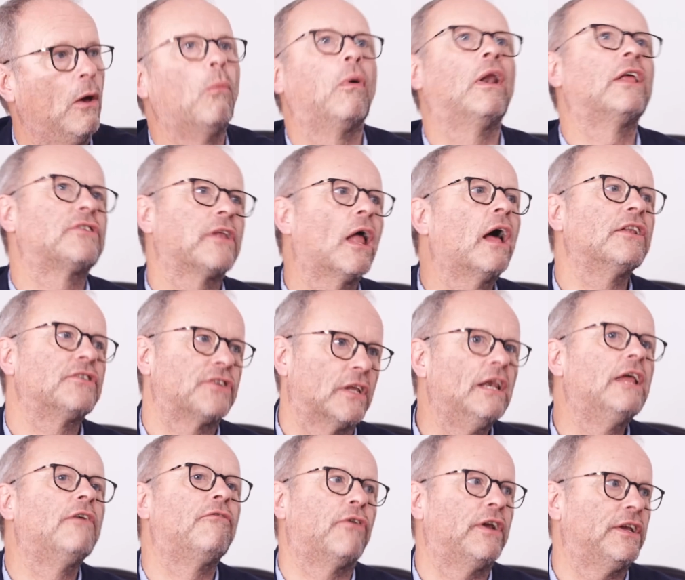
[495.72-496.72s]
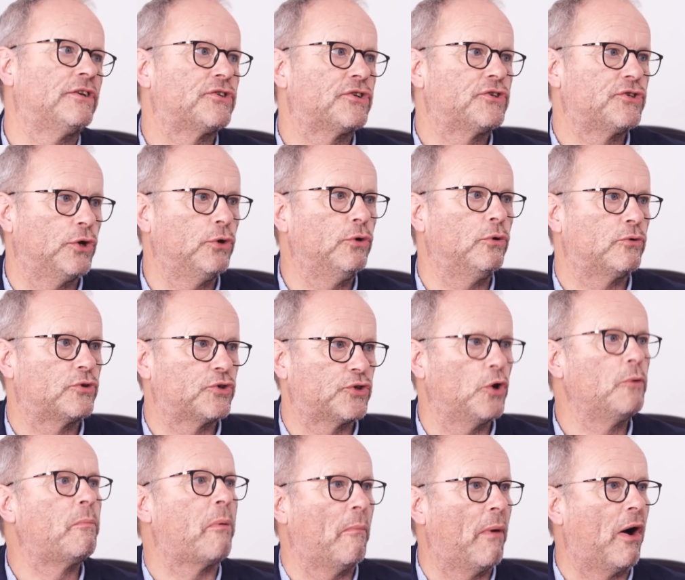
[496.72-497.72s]
Well, it's like deliveries to
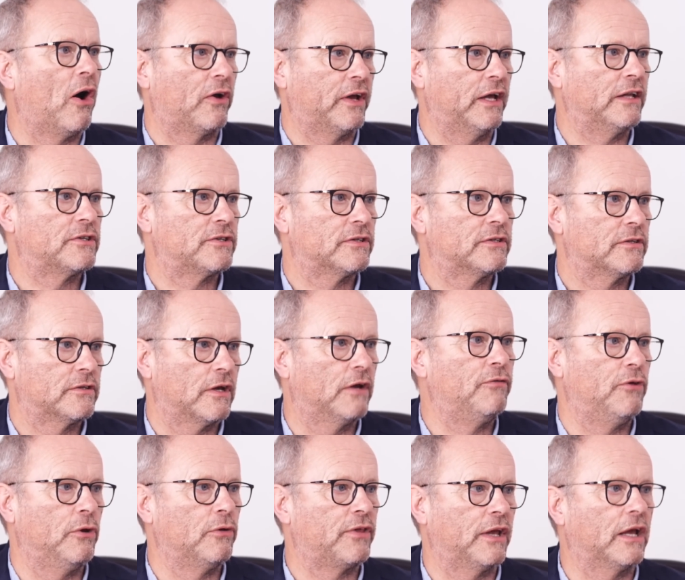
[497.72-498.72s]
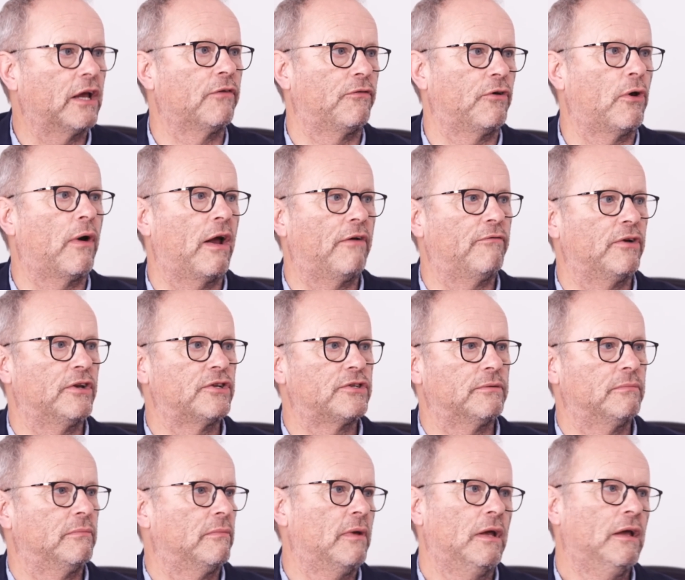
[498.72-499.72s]
supermarkets. So if you think of your
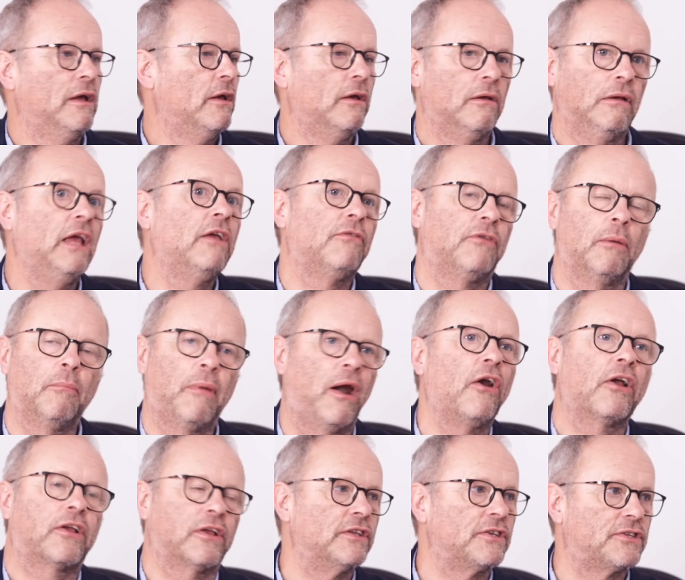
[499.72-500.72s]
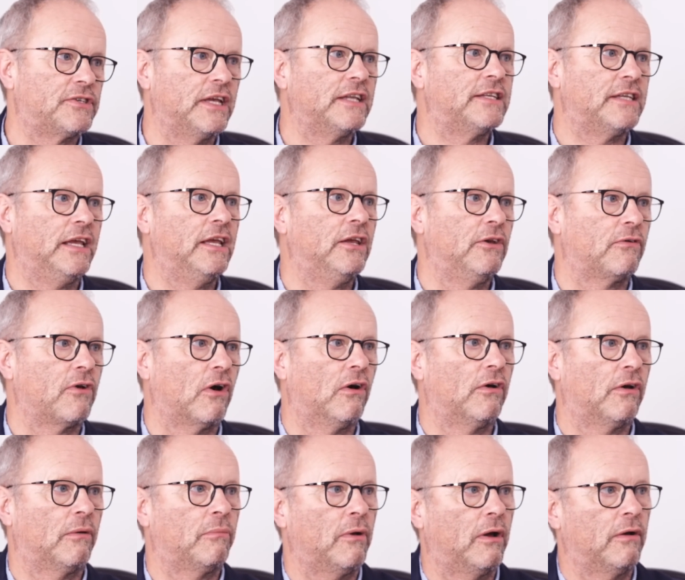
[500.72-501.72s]
average, even American city, you've
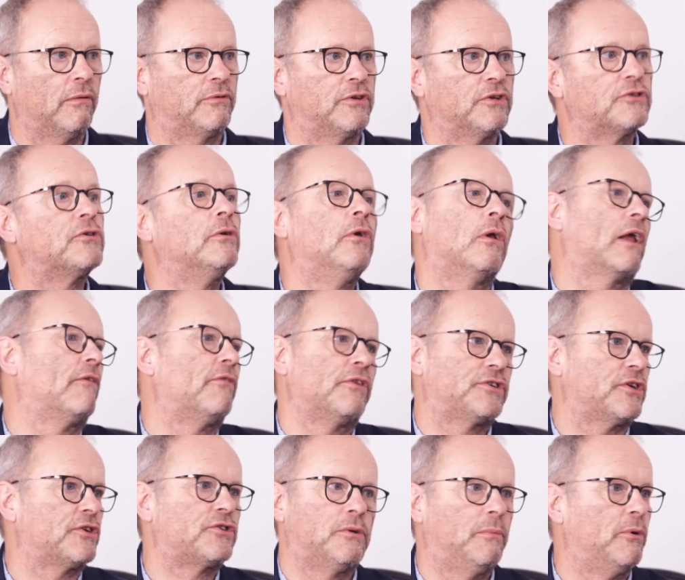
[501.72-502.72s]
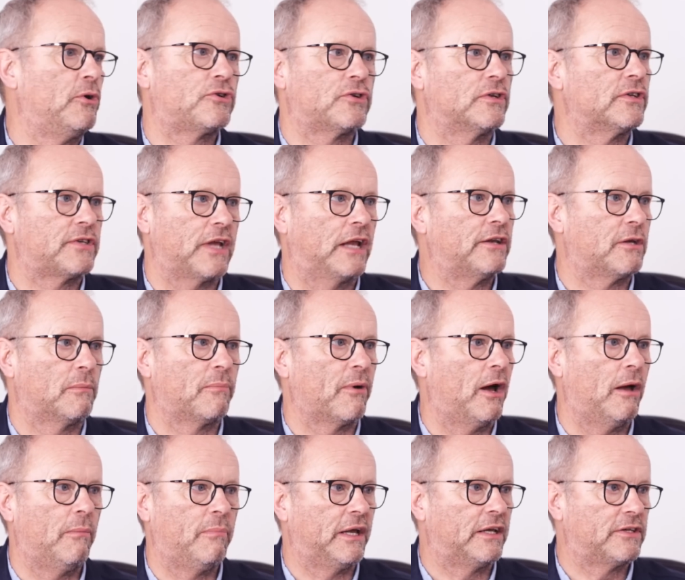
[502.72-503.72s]
got you'll have a distribution center
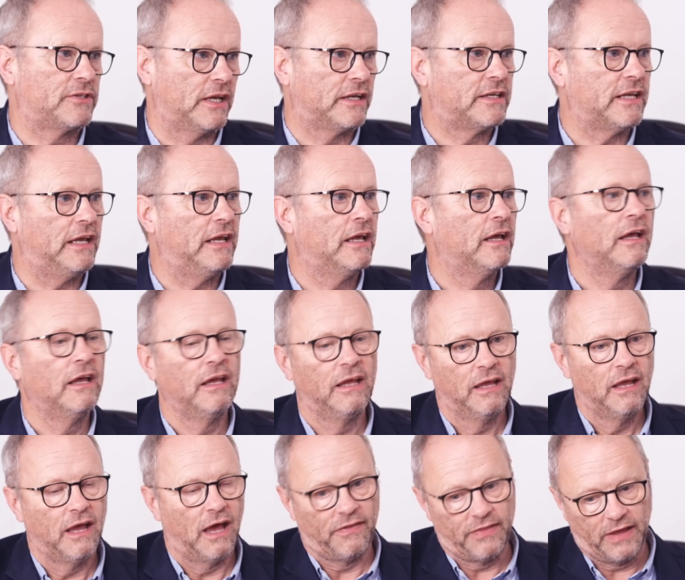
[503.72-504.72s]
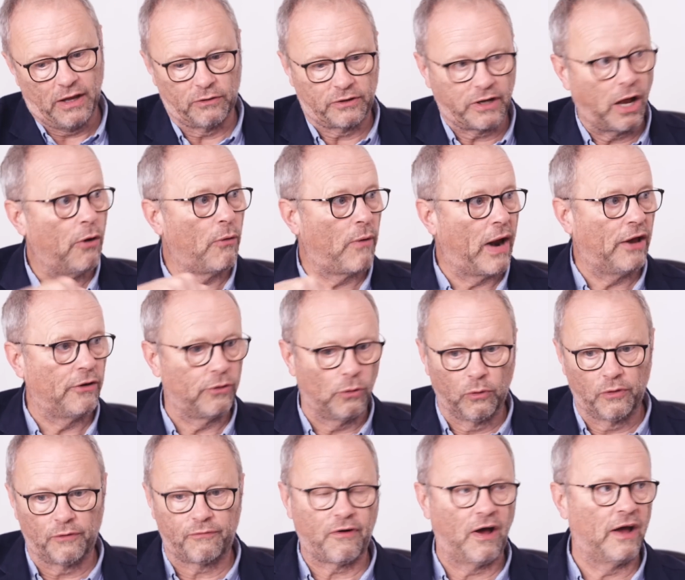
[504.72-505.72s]
by a big city, and they'll go around
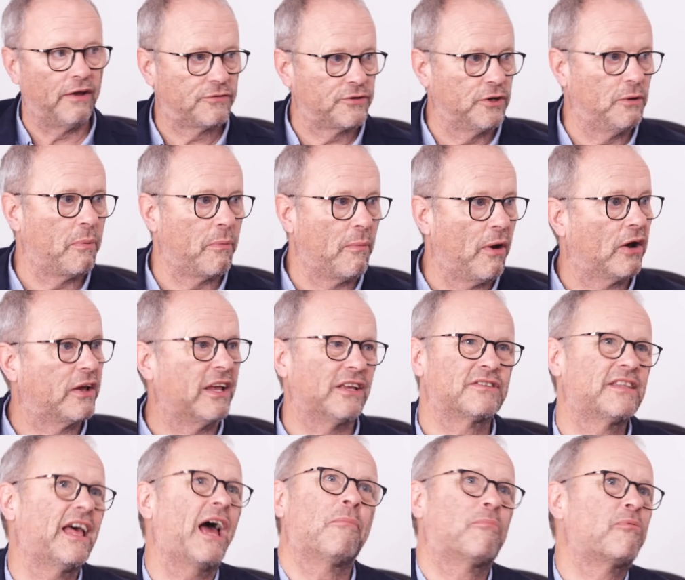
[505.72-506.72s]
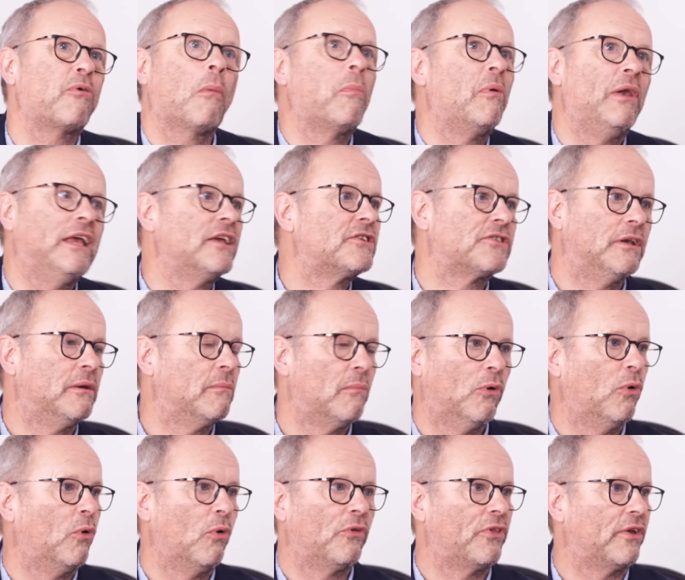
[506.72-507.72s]
all the 5 supermarkets. That probably isn't
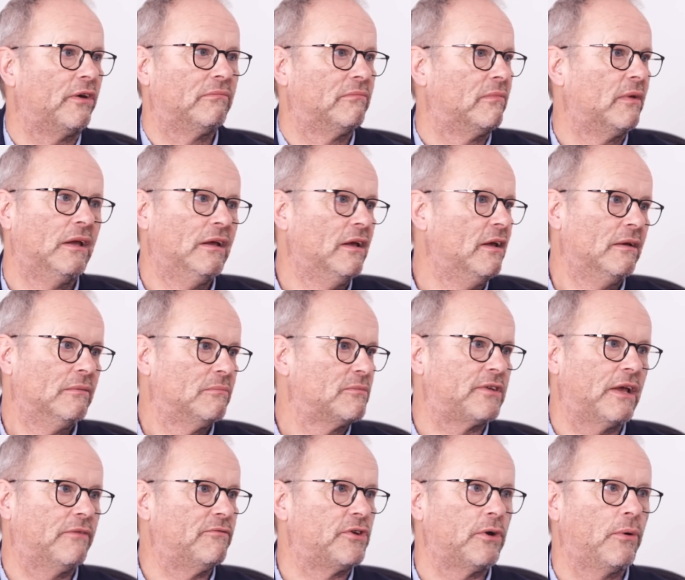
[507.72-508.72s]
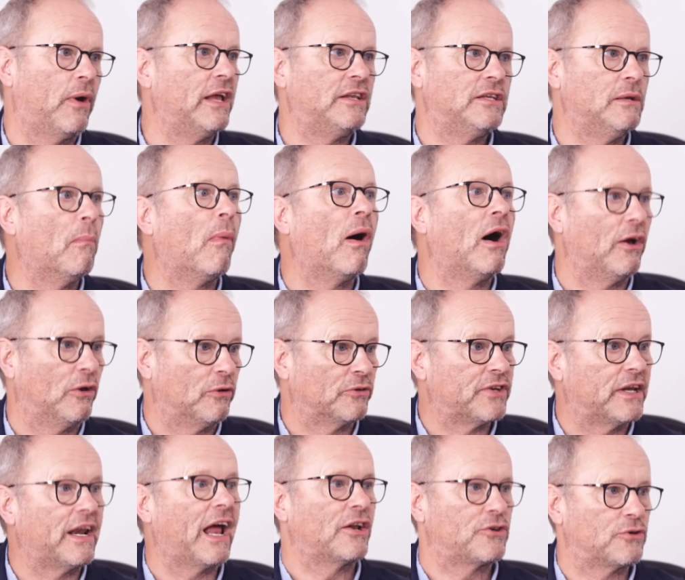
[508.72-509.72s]
more than 70 or 80 miles
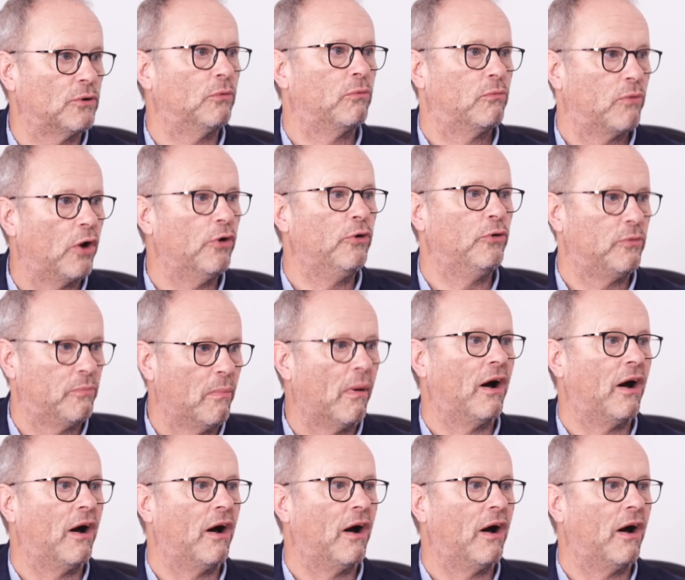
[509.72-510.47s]
in actual road